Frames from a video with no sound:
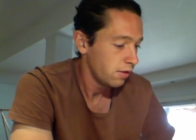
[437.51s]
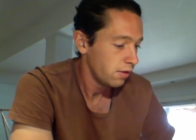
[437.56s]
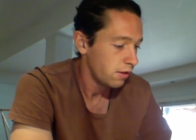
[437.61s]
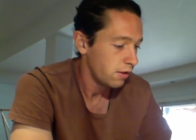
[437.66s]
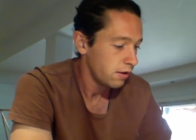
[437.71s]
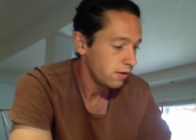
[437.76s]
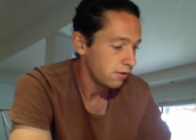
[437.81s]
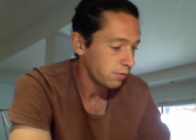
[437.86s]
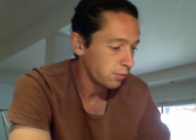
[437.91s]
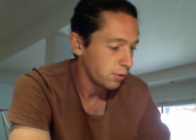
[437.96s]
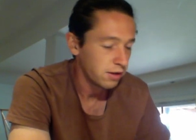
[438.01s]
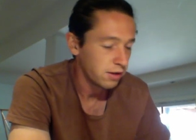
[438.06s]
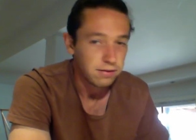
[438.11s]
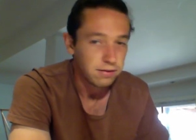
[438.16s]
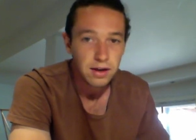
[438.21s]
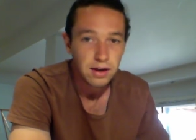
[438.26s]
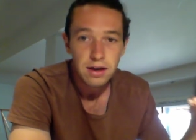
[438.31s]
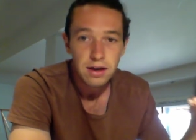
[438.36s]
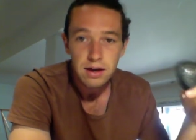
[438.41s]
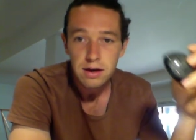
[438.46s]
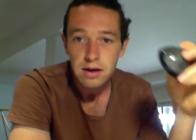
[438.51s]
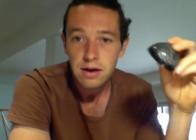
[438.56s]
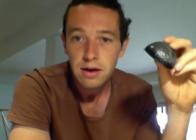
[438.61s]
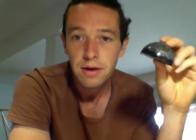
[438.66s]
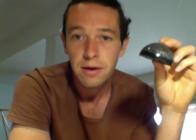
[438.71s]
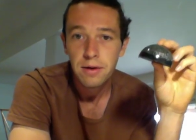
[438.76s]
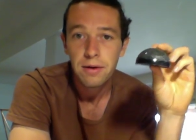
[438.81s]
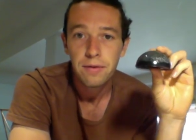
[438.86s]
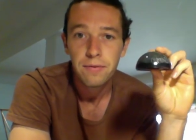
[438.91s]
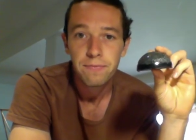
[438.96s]
These ones here
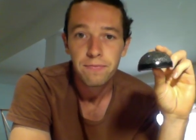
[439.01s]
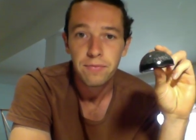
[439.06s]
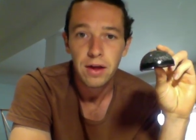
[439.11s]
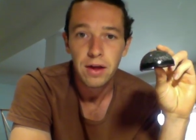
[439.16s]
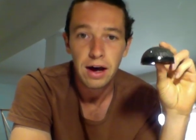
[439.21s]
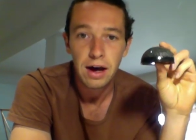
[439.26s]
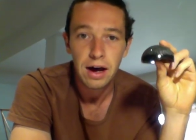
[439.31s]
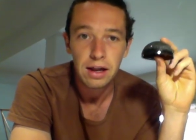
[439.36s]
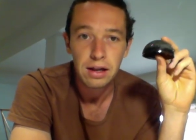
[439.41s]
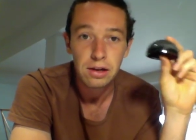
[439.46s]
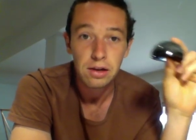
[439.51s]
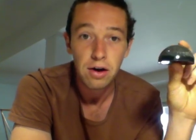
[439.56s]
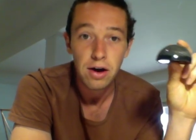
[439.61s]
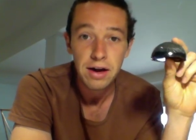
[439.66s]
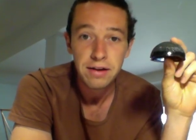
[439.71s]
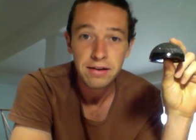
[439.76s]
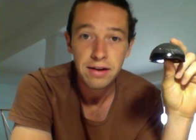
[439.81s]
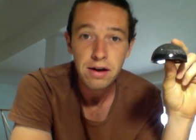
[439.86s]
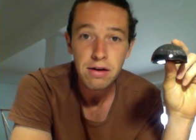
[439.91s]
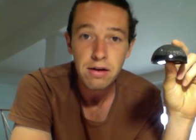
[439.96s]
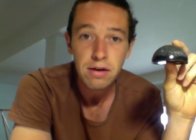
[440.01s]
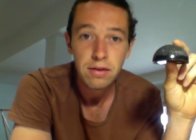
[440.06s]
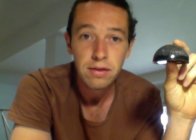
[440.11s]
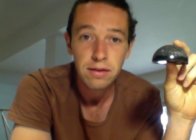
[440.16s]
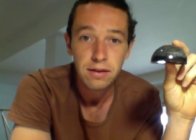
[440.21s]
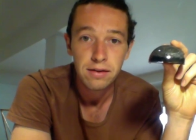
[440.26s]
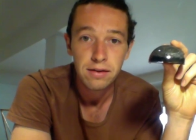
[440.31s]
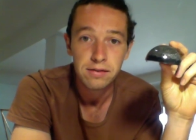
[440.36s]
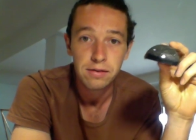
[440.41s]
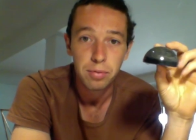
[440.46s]
are lighter.
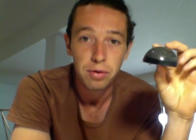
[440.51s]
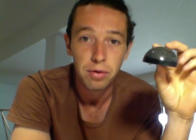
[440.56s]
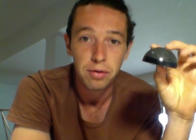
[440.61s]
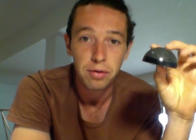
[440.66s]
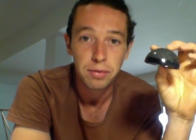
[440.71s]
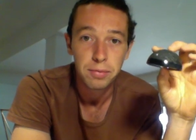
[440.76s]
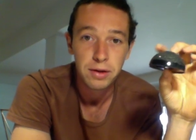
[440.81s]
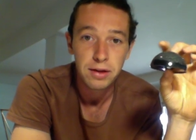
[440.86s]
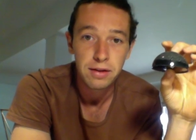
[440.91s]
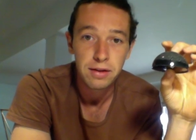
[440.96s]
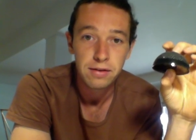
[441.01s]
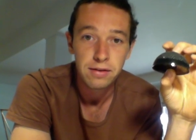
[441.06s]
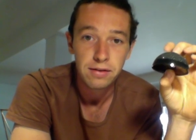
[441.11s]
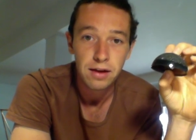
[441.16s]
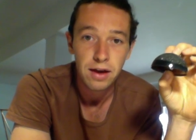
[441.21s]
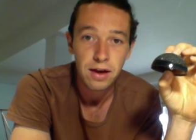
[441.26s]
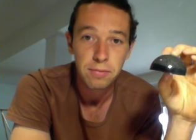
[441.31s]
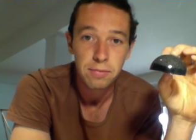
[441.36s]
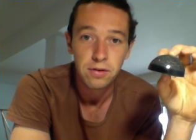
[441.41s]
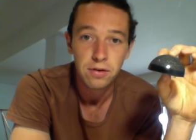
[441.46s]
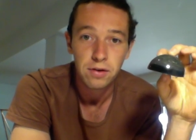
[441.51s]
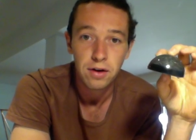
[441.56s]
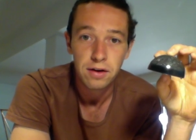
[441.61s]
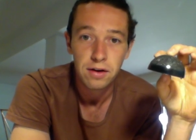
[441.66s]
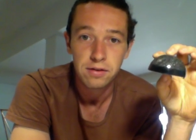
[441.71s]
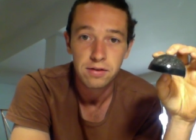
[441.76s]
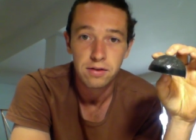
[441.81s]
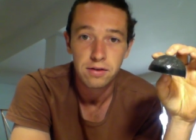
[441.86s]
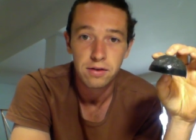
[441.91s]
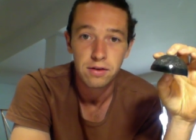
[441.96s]
These are probably the same size
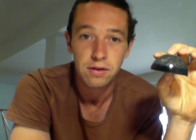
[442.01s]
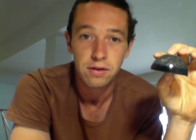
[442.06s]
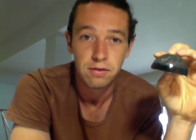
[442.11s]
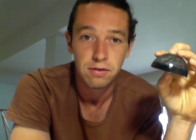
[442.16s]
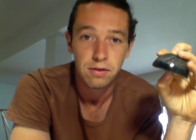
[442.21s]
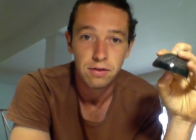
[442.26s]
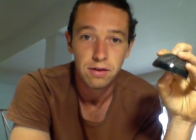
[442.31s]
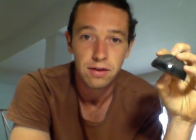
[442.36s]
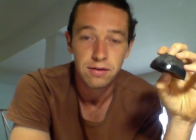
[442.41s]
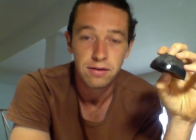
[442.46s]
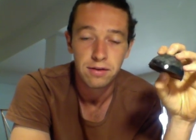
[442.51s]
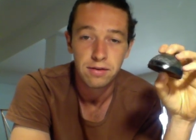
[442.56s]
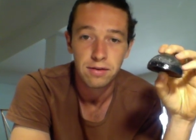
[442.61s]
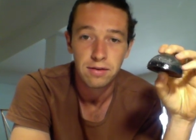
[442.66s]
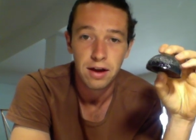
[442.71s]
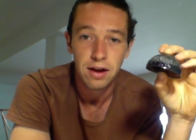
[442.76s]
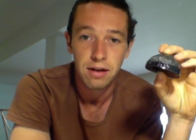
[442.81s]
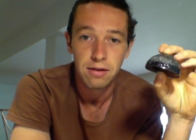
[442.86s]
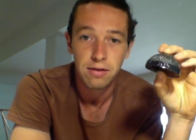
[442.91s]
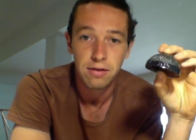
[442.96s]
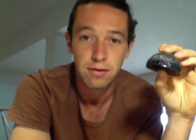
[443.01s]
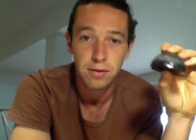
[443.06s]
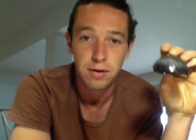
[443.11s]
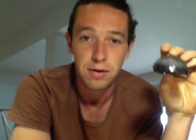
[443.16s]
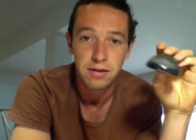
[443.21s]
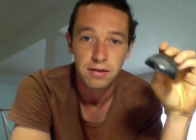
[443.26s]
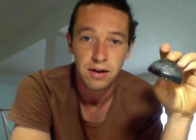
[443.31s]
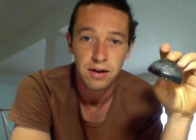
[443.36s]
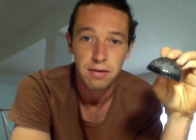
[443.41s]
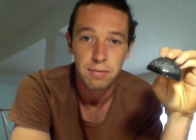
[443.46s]
as your standard 3
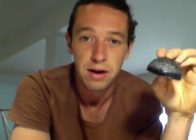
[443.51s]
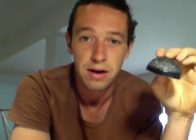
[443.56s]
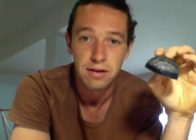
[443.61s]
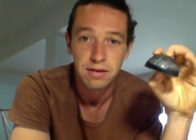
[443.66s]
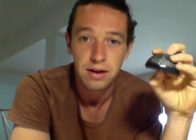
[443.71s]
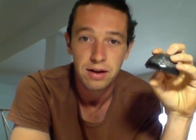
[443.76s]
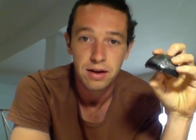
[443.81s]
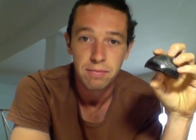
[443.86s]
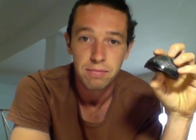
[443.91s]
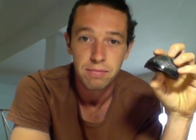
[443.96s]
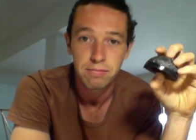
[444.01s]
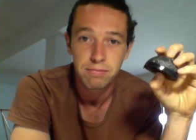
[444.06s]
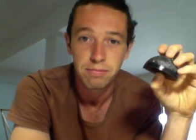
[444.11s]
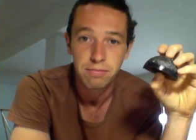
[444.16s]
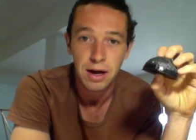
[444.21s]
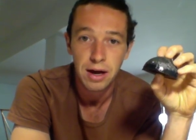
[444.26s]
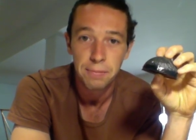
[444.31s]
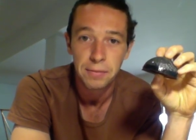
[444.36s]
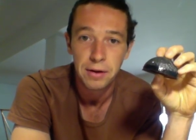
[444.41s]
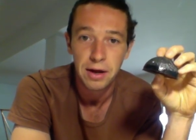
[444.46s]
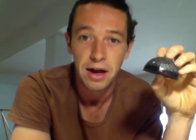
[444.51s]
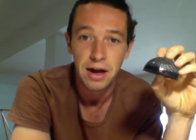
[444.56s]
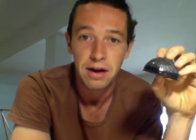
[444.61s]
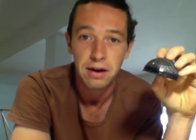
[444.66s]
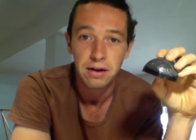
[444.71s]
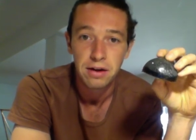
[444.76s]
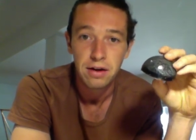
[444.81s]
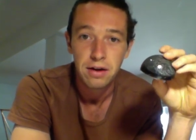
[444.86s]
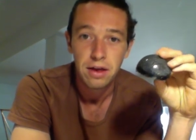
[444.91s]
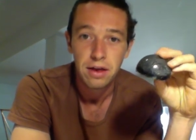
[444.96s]
centimeter deep cupcake,
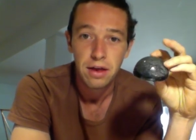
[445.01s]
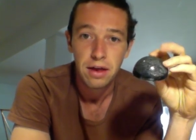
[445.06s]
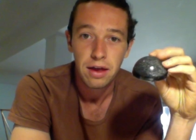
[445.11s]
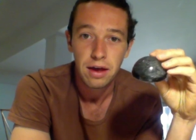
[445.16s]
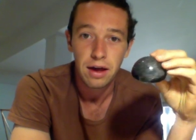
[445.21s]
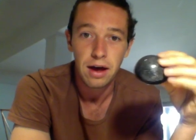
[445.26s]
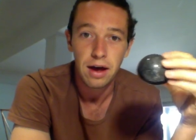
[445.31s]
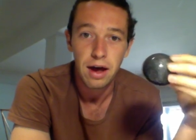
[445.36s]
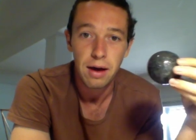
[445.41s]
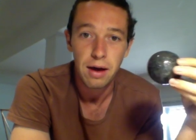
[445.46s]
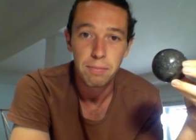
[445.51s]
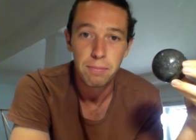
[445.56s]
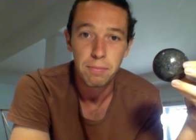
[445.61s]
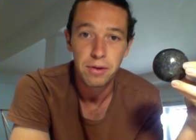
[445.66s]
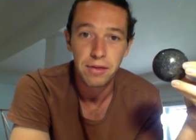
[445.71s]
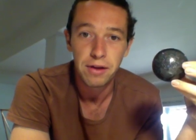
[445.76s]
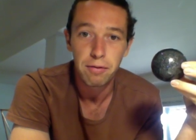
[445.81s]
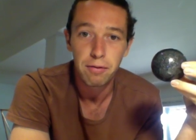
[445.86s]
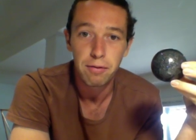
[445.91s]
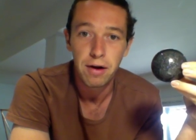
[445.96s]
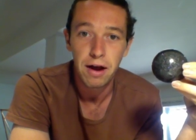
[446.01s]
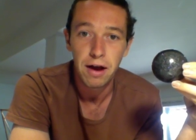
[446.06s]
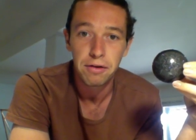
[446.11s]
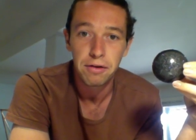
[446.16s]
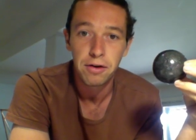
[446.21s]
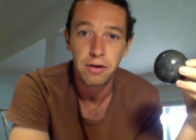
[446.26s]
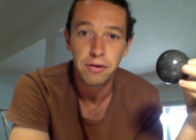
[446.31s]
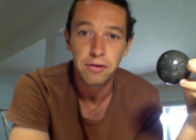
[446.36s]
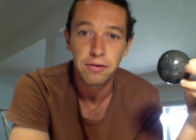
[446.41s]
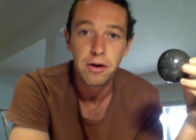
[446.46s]
but they're
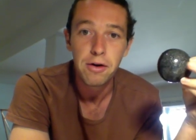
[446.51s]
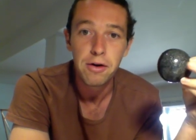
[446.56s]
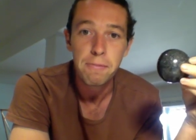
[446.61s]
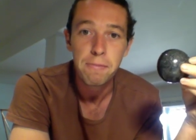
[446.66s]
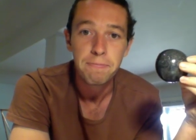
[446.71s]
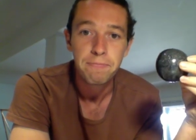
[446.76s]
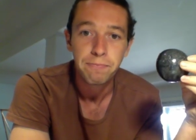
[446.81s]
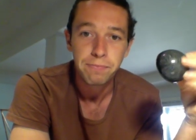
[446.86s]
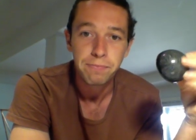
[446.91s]
rounded on top.